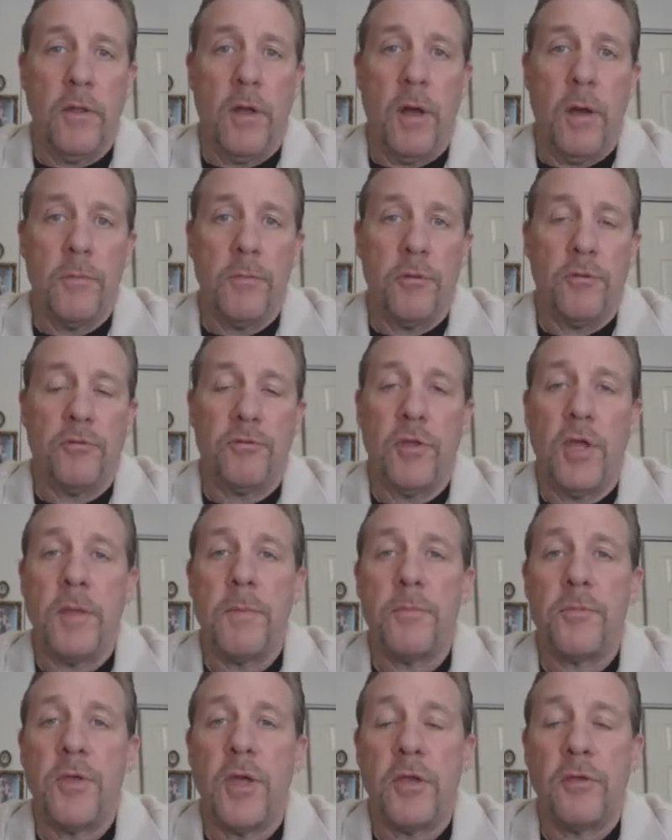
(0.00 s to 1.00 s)
the
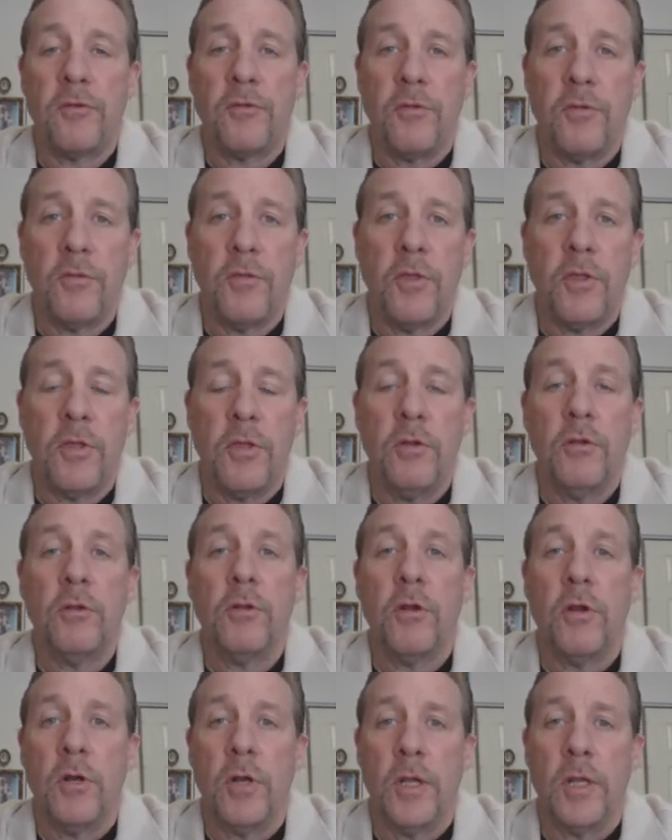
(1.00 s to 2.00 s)
same things that
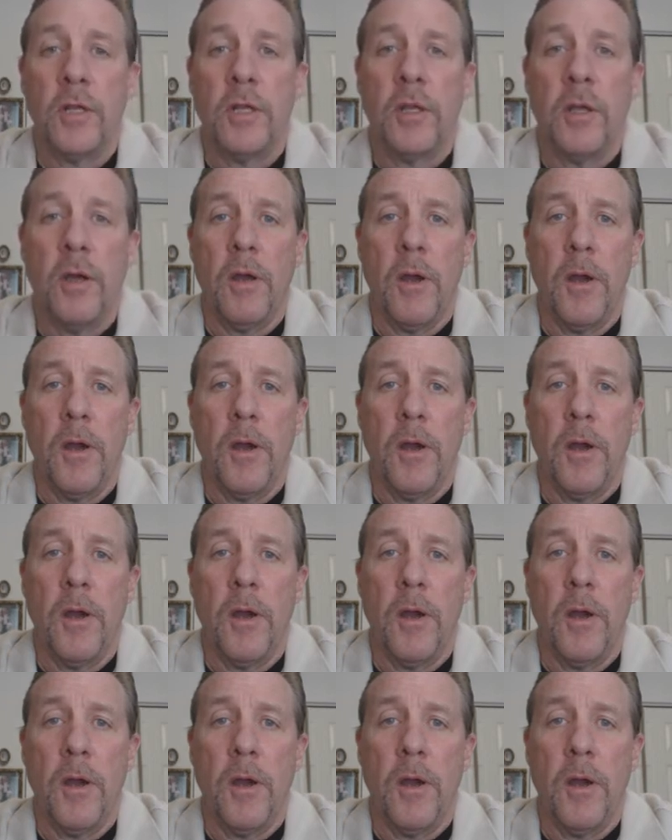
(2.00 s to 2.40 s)
you're learning.